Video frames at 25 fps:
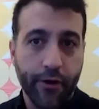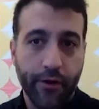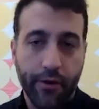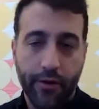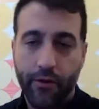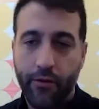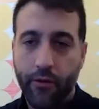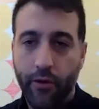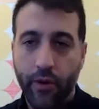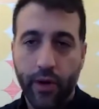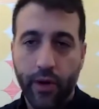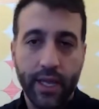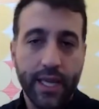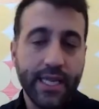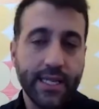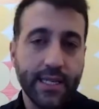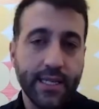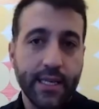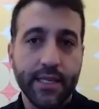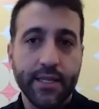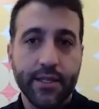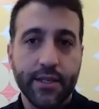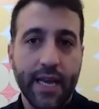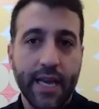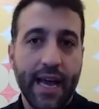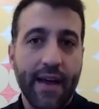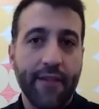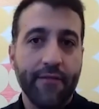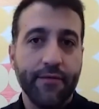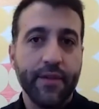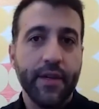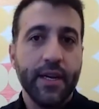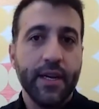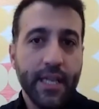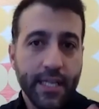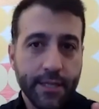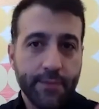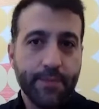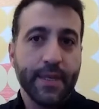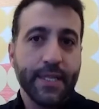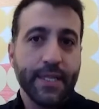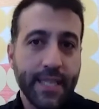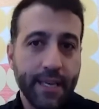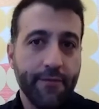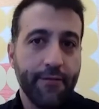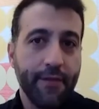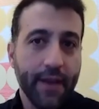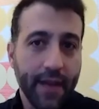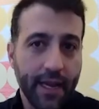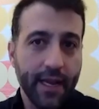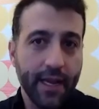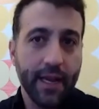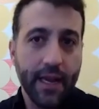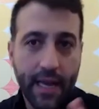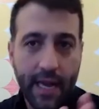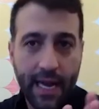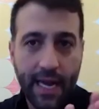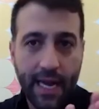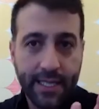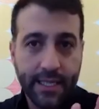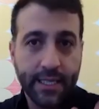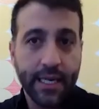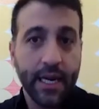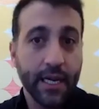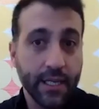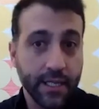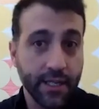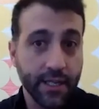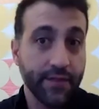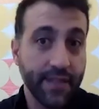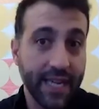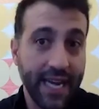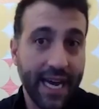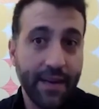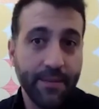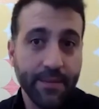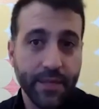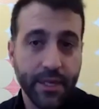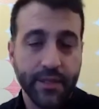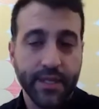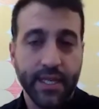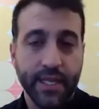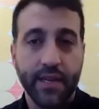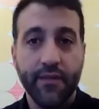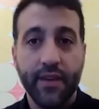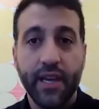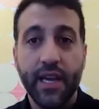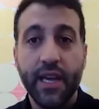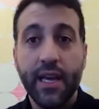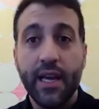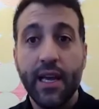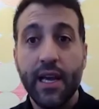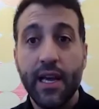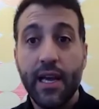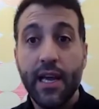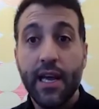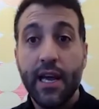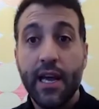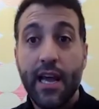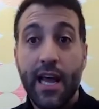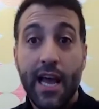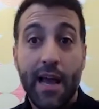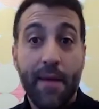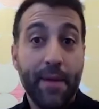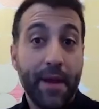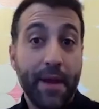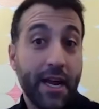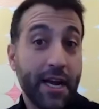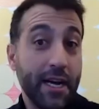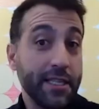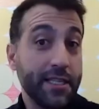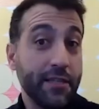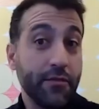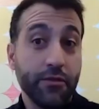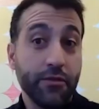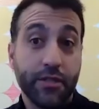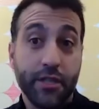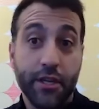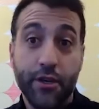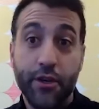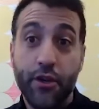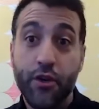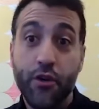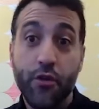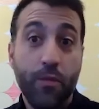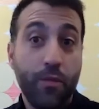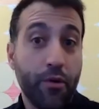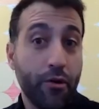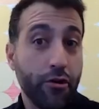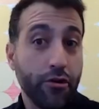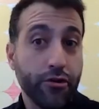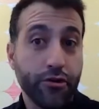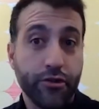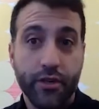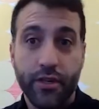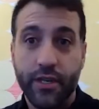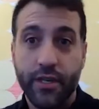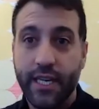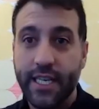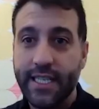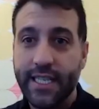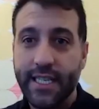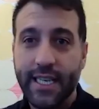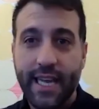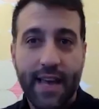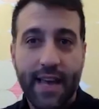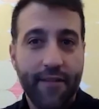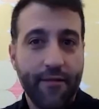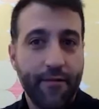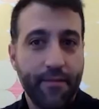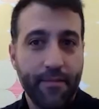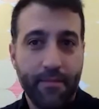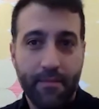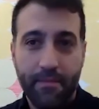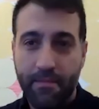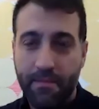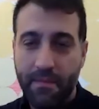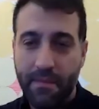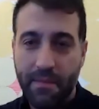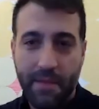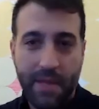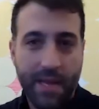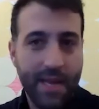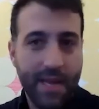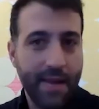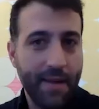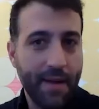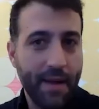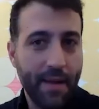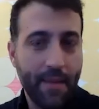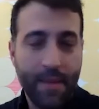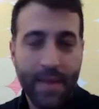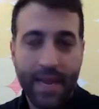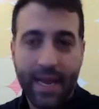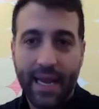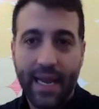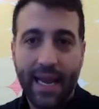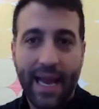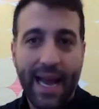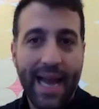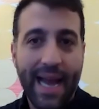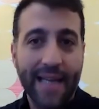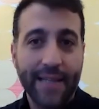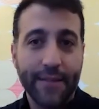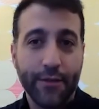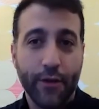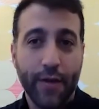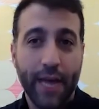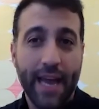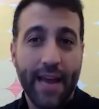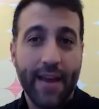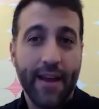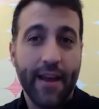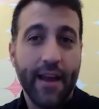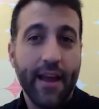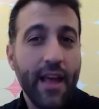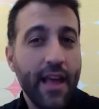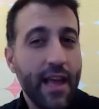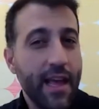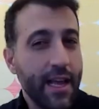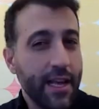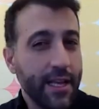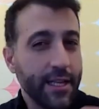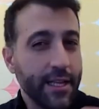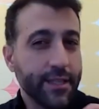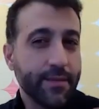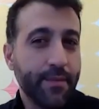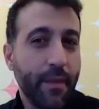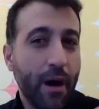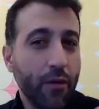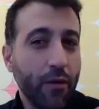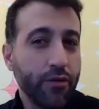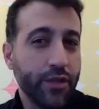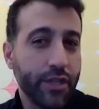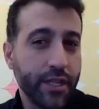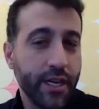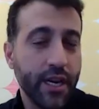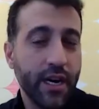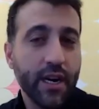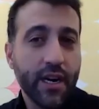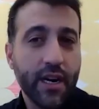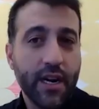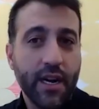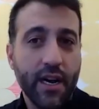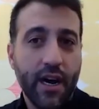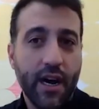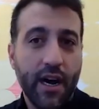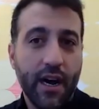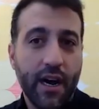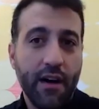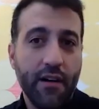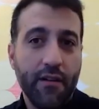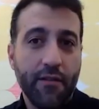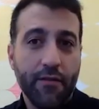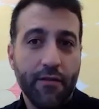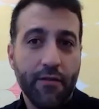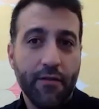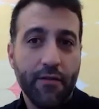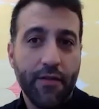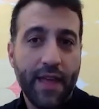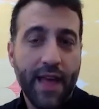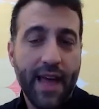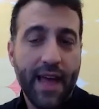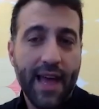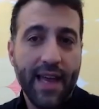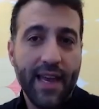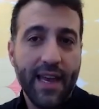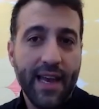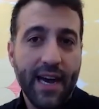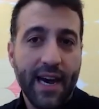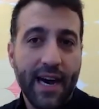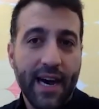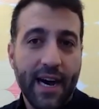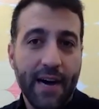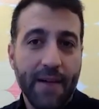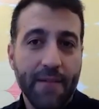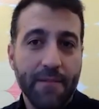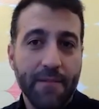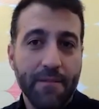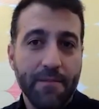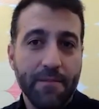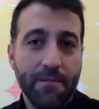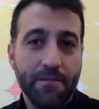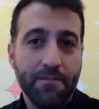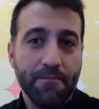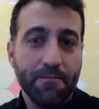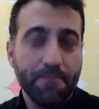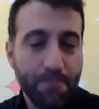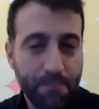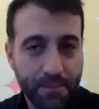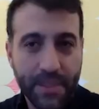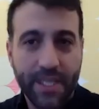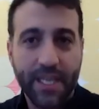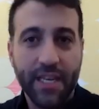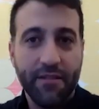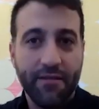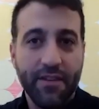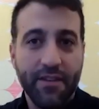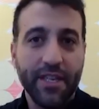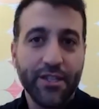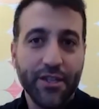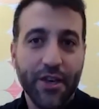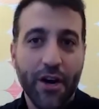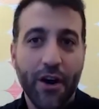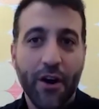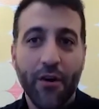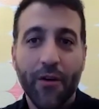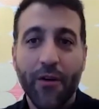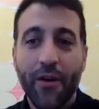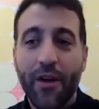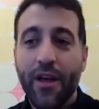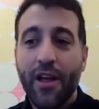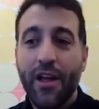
coalitions, you have specific chunks of times on TV. And because he was the new person, he didn't have a big alliance, so he had a small chunk of that TV show.